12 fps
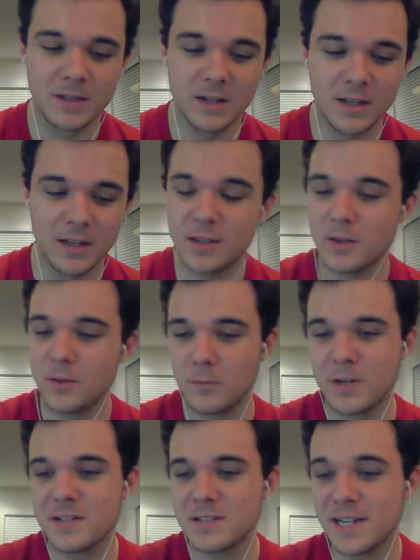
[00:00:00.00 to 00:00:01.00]
think the
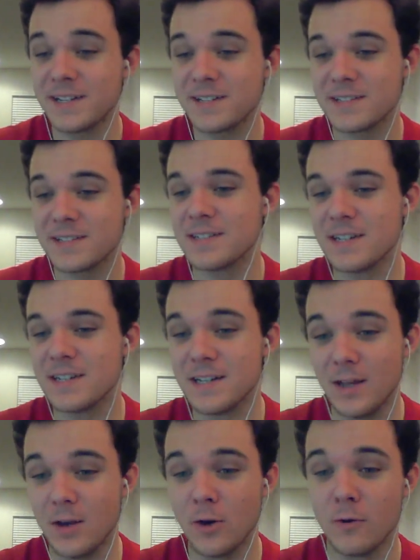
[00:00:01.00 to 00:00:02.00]
reason Texas is in
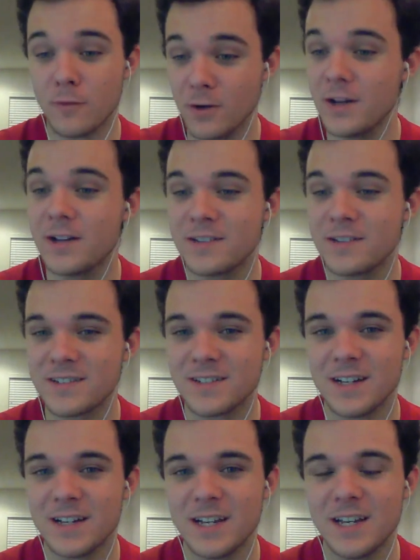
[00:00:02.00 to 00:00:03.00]
it over us
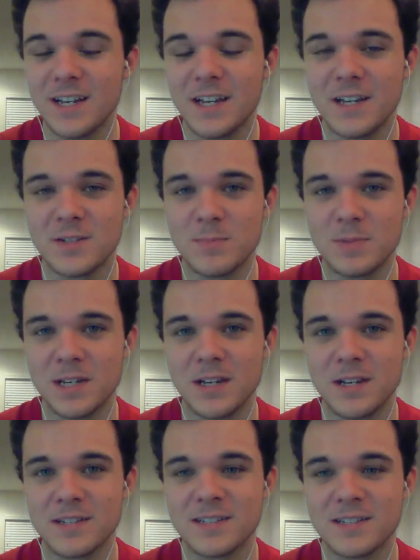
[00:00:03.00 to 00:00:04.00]
is
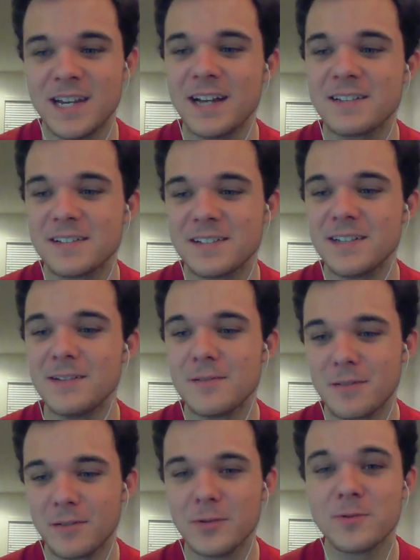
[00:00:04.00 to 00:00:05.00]
because Texas
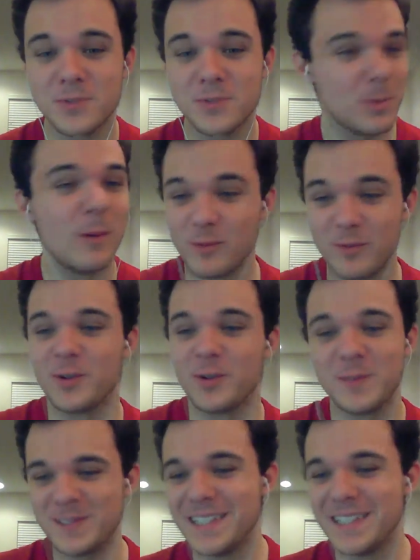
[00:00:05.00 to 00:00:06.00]
didn't lose 12 of
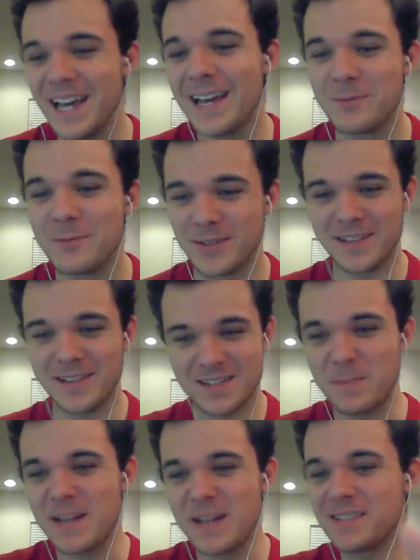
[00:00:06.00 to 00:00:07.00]
13 games, right? They
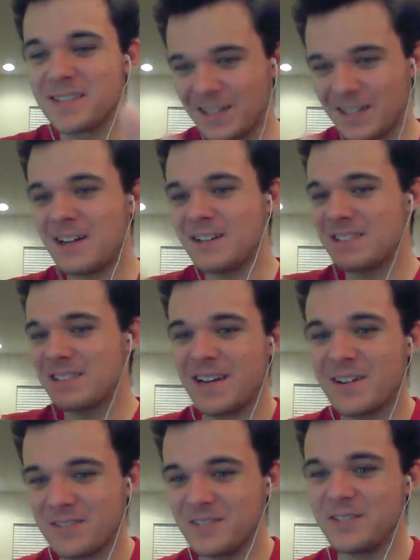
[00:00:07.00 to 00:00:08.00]
spaced the losses
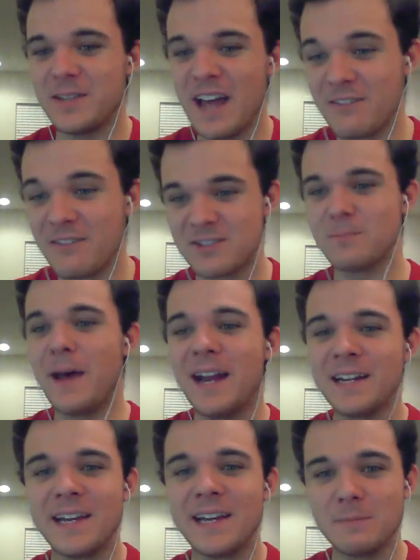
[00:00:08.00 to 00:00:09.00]
out. They have some
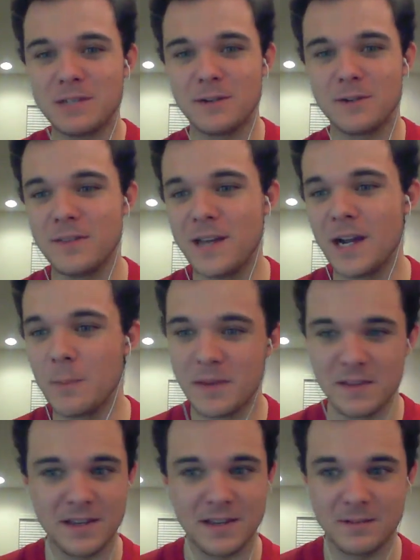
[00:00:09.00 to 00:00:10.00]
bad games here and there, but
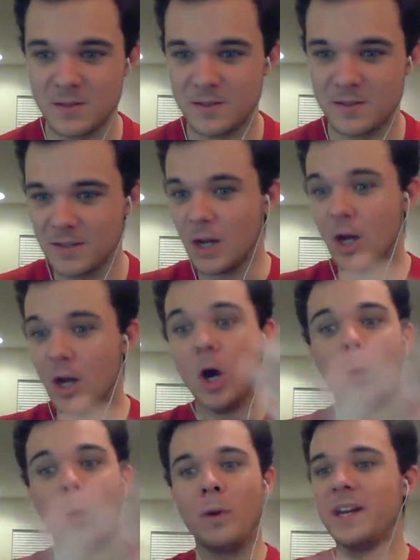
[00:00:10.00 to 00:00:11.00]
then they
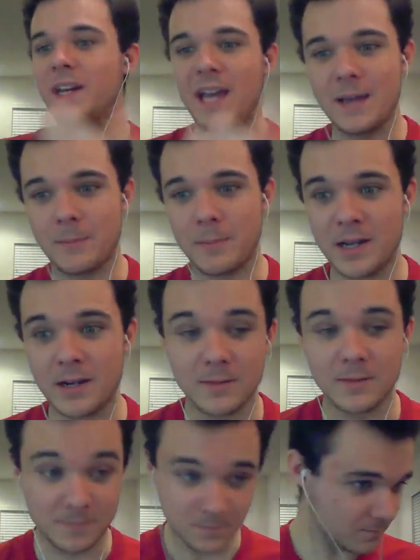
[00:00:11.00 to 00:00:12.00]
win a game
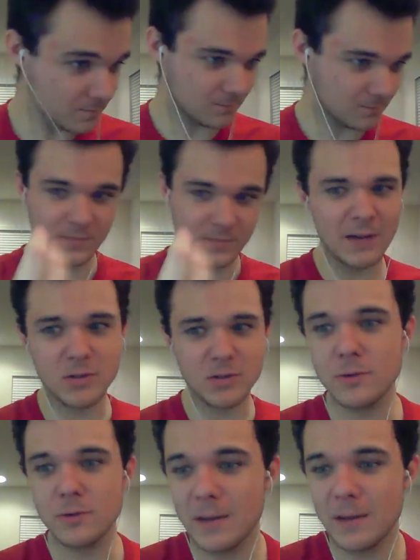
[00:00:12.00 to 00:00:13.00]
here, have a
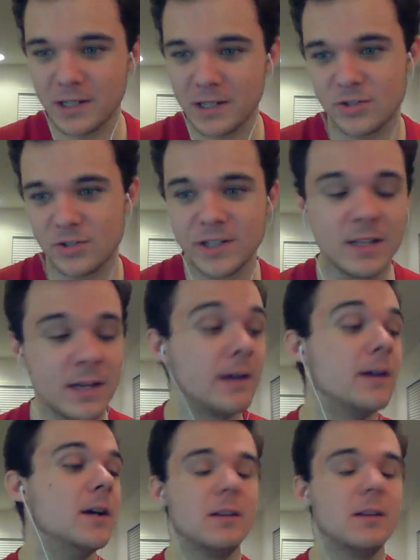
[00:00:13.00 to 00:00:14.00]
2-game winning streak
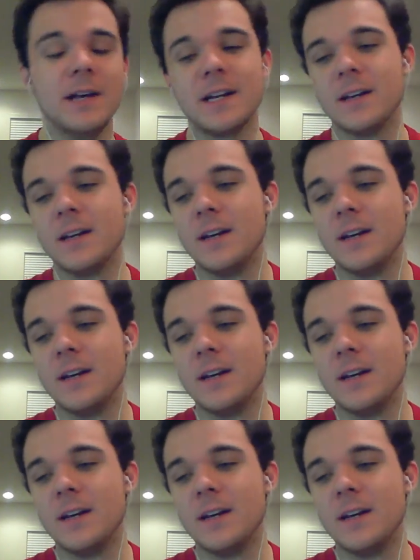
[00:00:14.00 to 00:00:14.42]
there. Like,